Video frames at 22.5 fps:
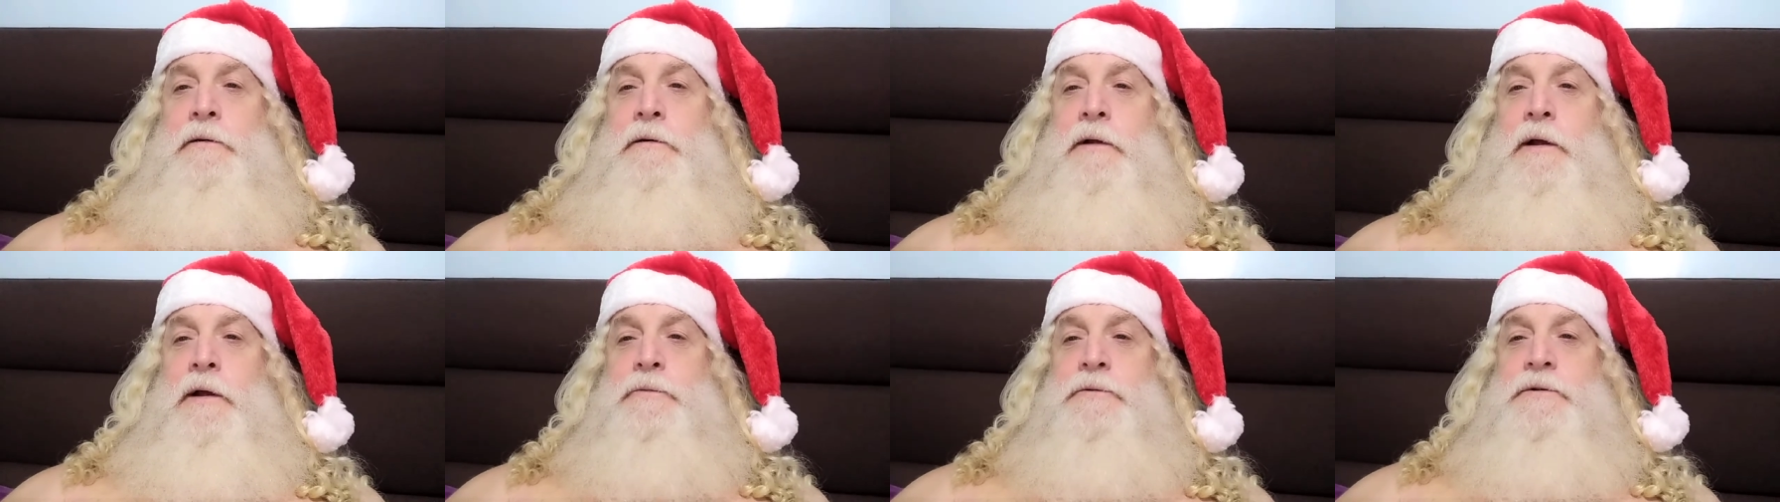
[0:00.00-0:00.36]

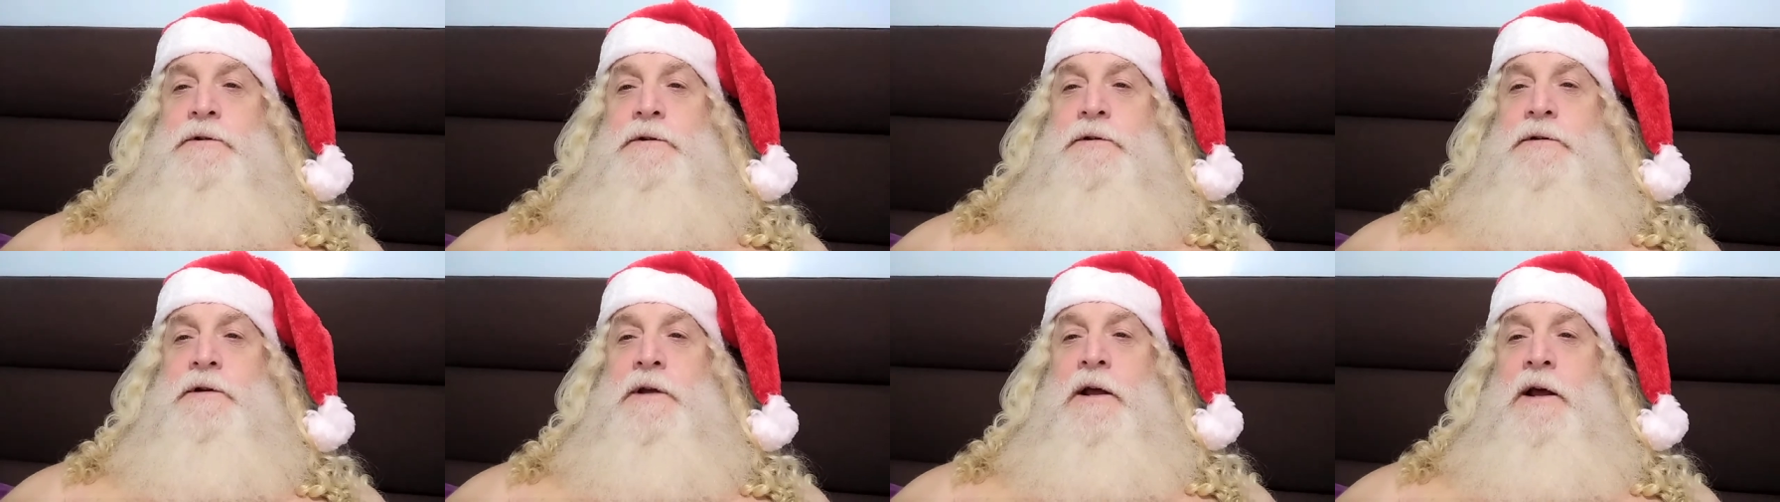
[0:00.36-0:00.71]
That was
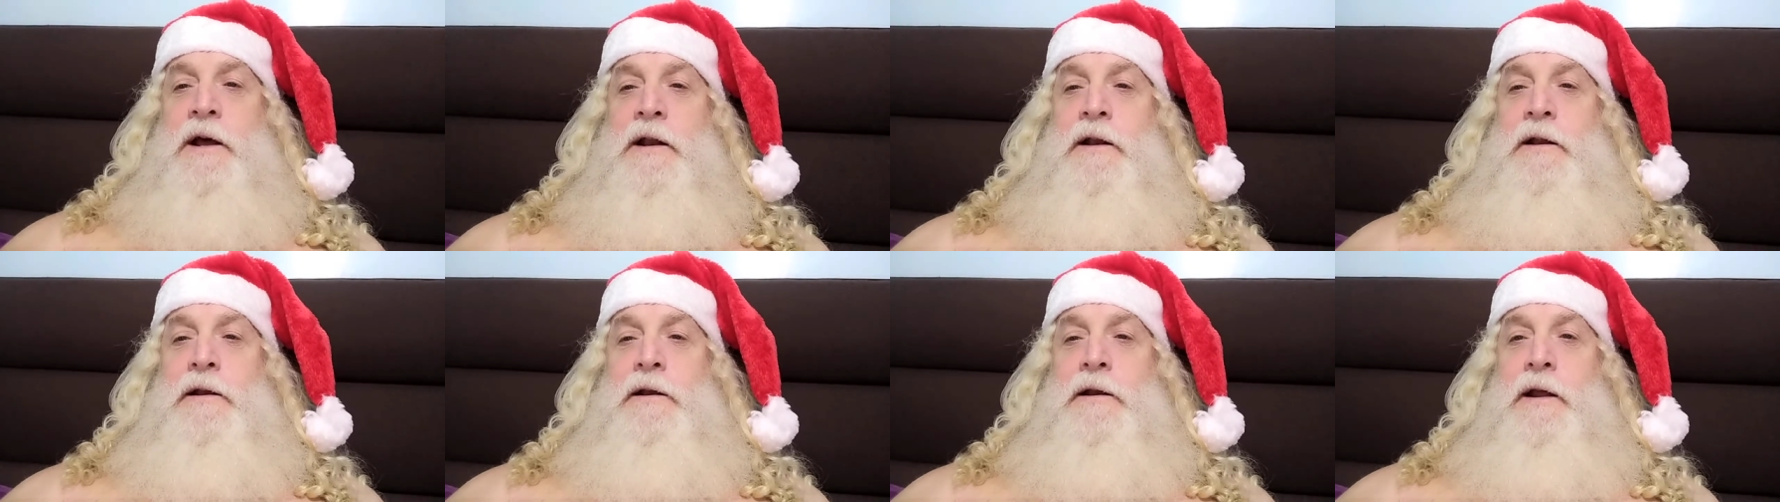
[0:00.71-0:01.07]
just
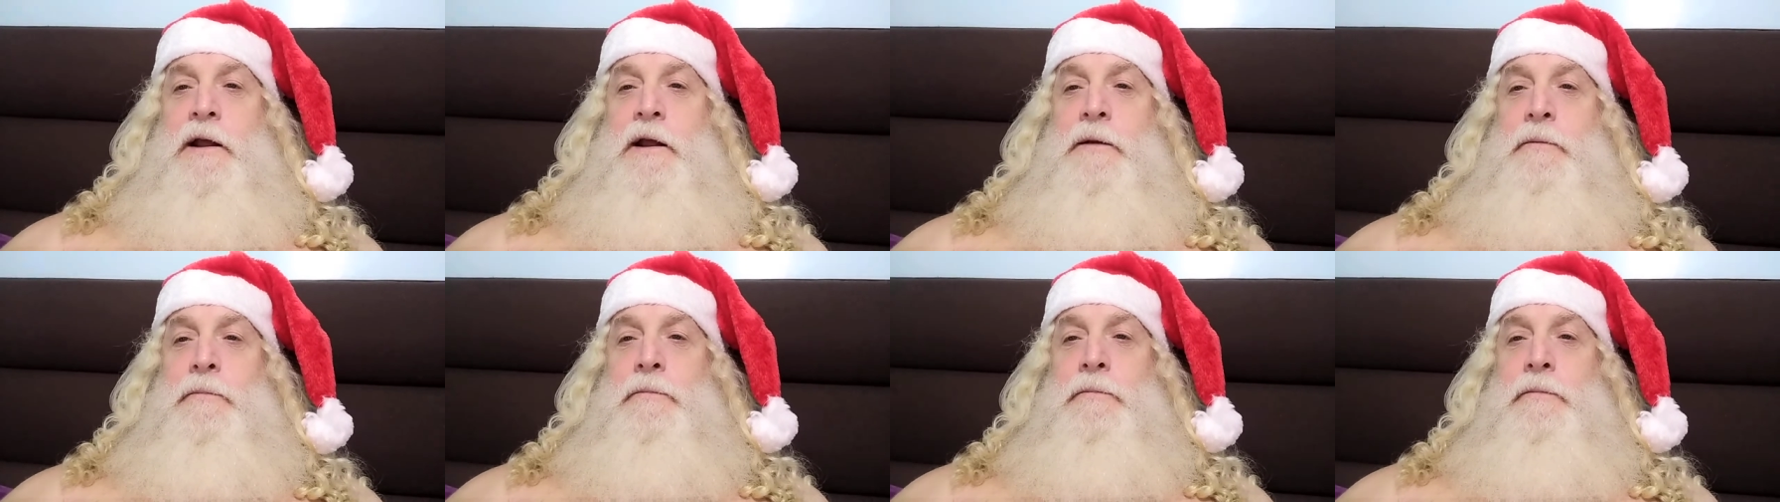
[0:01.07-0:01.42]
kind of
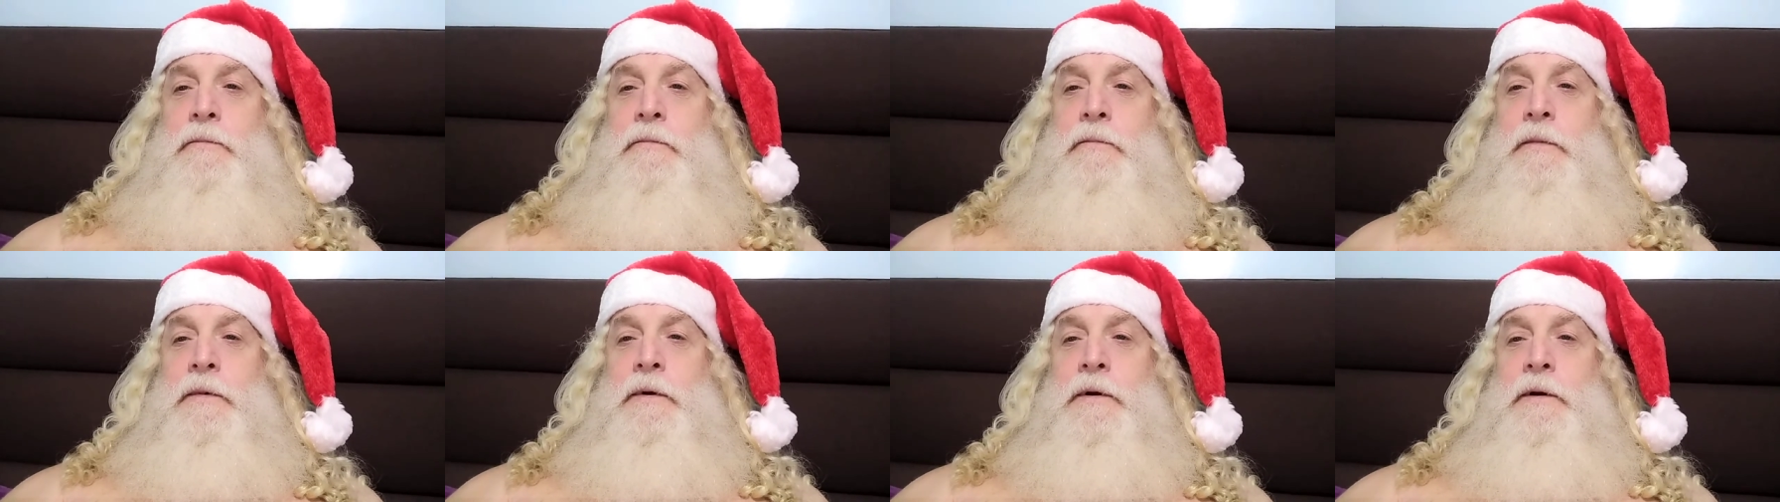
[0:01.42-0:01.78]
name
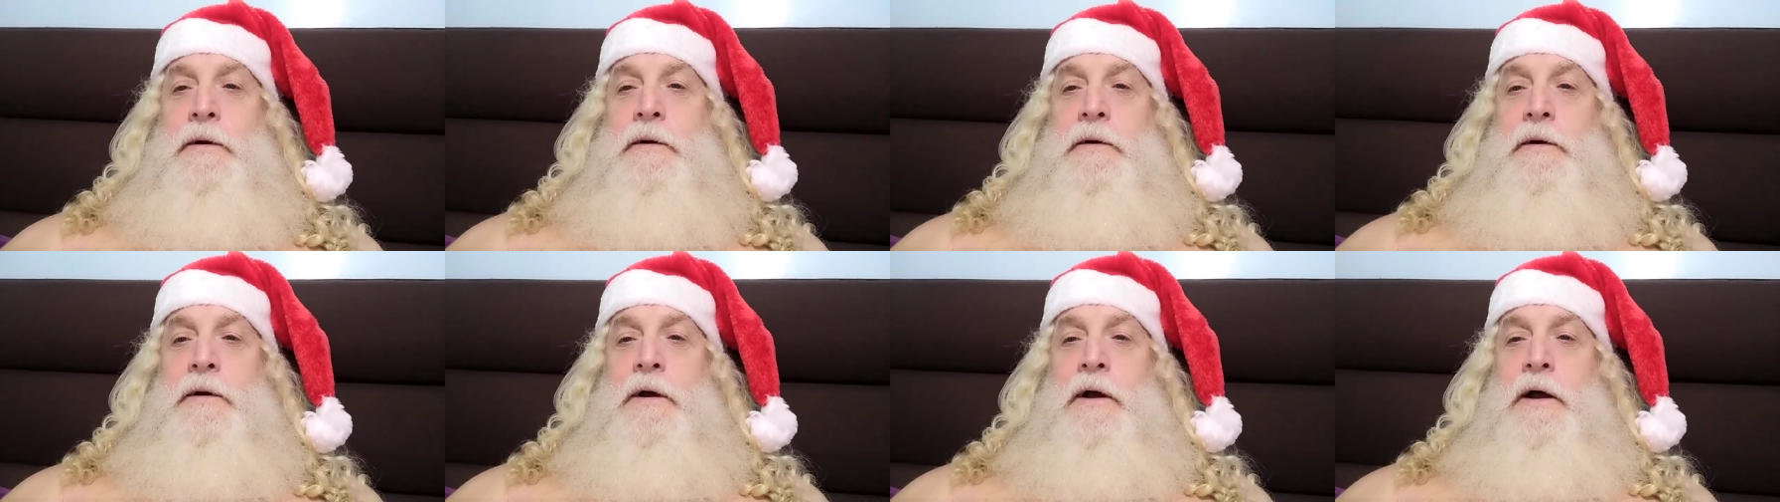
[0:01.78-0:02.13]

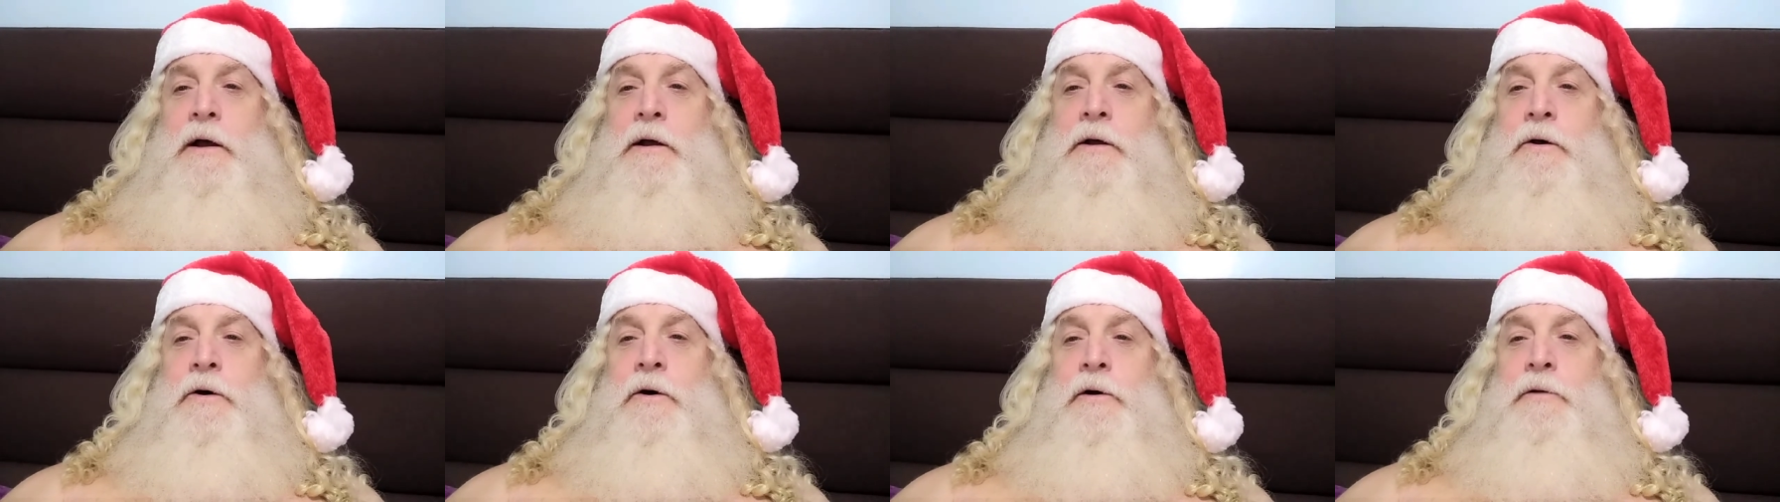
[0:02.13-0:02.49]

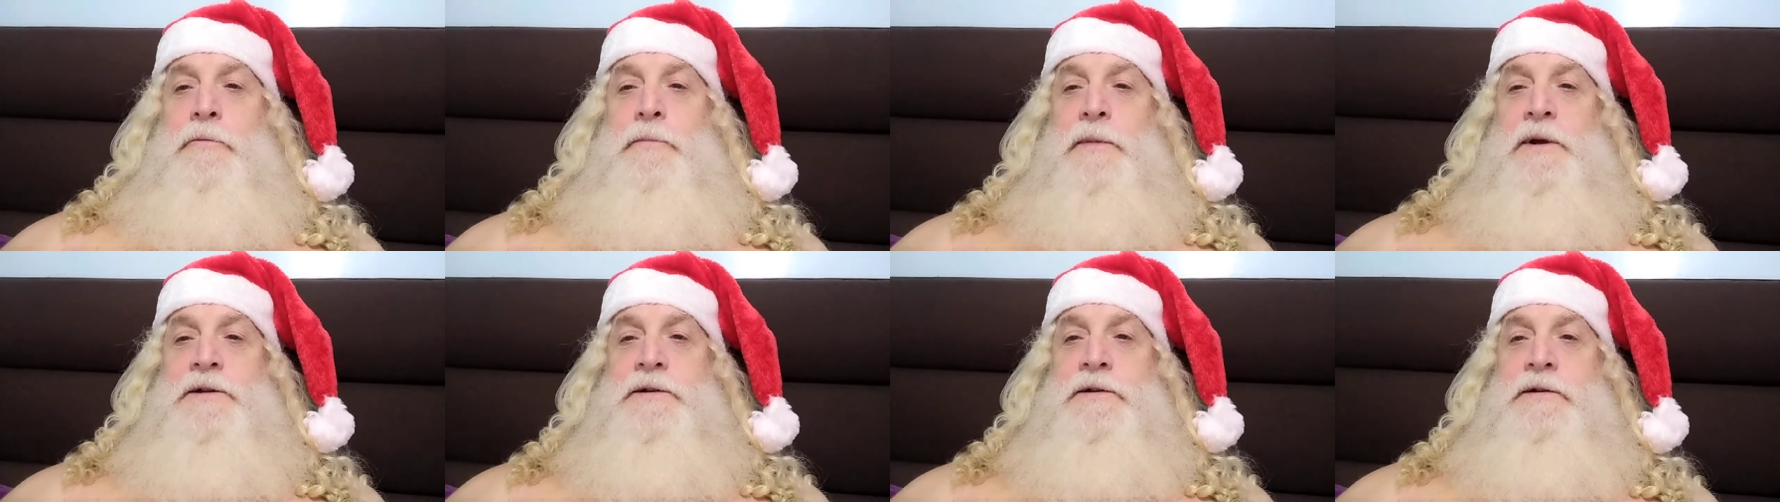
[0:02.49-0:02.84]
I
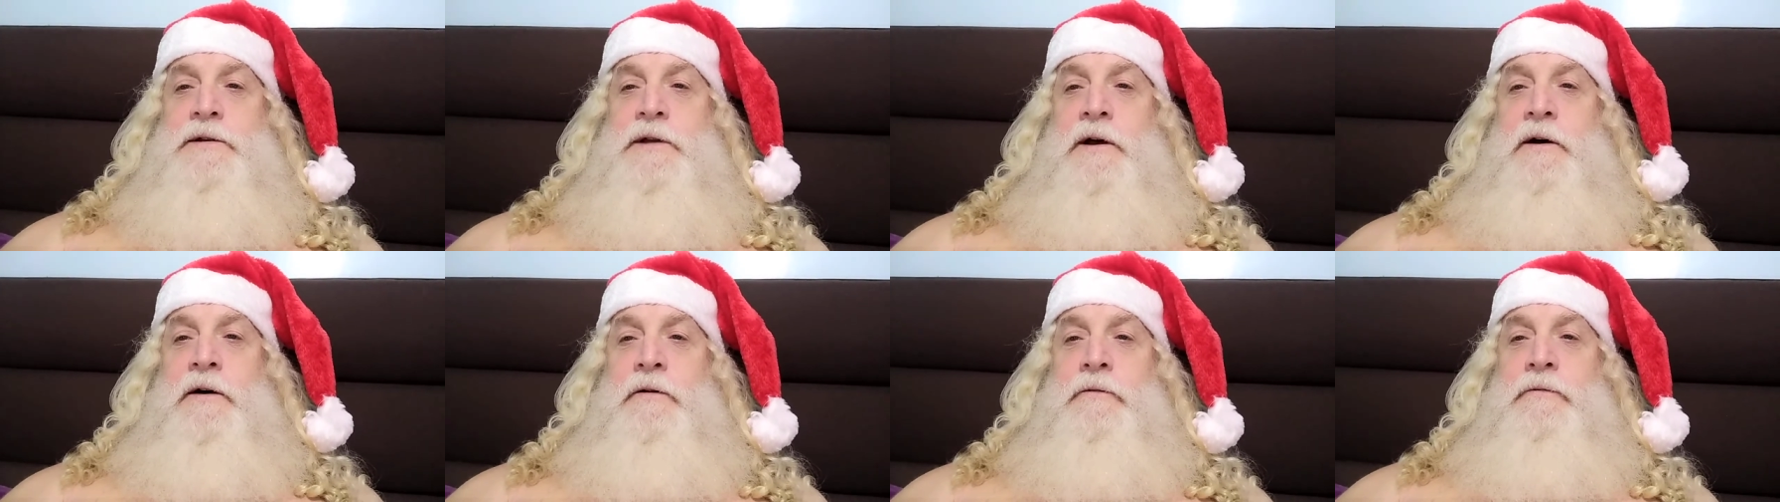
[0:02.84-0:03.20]
called
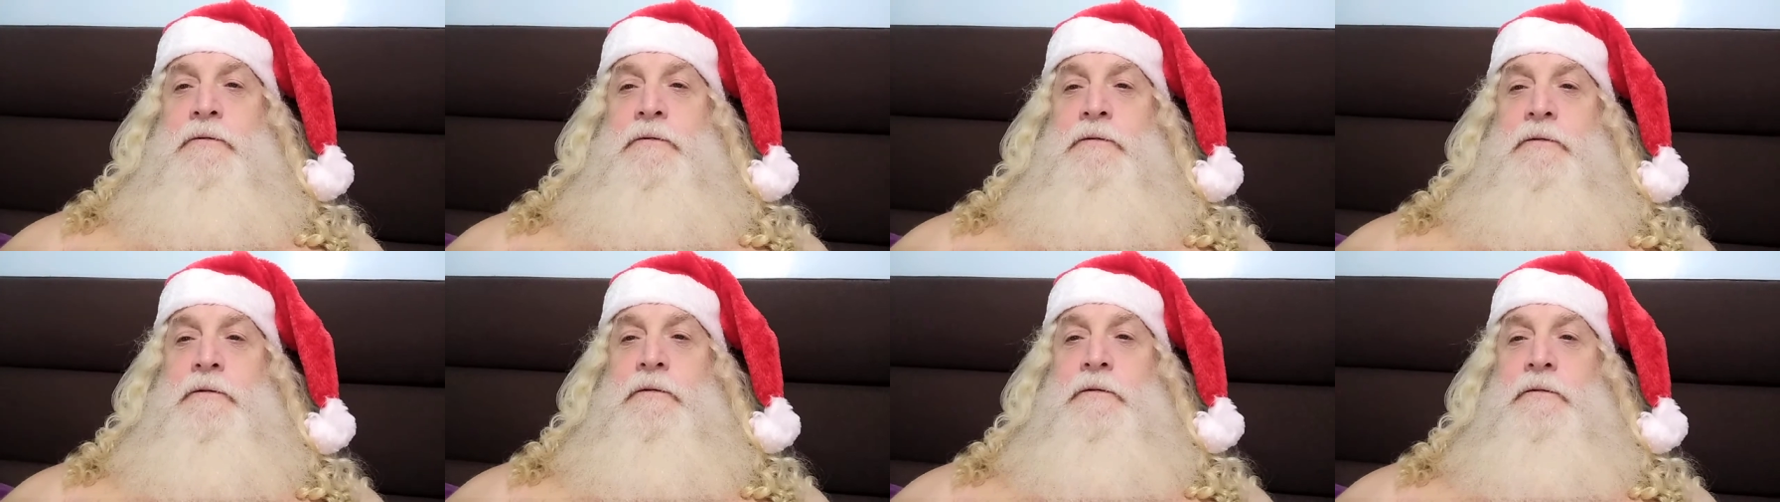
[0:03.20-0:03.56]

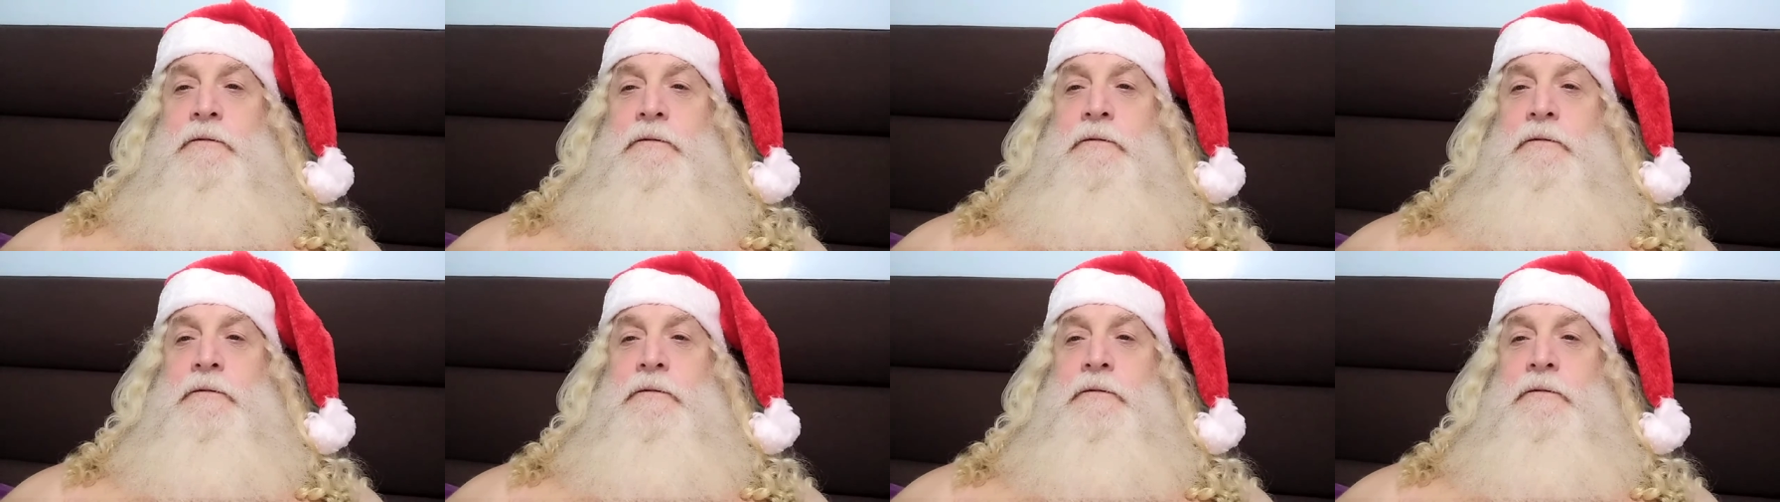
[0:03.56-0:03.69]
myself